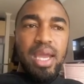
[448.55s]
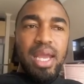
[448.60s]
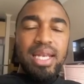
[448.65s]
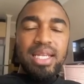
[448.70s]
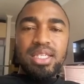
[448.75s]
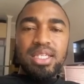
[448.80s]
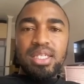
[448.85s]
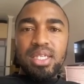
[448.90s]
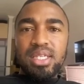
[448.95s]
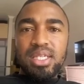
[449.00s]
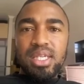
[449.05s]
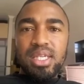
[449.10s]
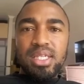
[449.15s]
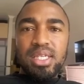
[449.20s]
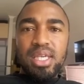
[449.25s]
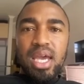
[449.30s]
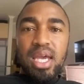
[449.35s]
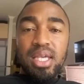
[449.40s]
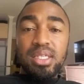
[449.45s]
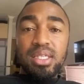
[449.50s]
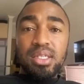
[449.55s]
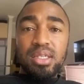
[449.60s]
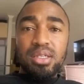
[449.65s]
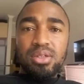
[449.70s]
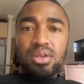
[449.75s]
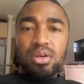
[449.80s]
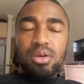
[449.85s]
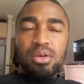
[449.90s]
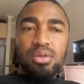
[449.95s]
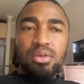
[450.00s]
Any success he has is
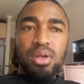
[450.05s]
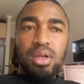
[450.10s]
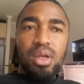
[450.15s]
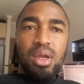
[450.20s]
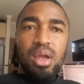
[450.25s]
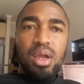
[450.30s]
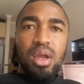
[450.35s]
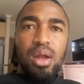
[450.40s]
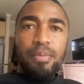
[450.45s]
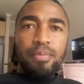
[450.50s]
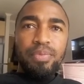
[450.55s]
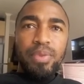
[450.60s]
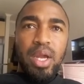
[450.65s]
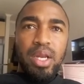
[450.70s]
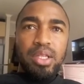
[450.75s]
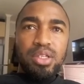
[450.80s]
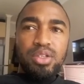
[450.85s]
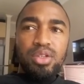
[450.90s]
his own. And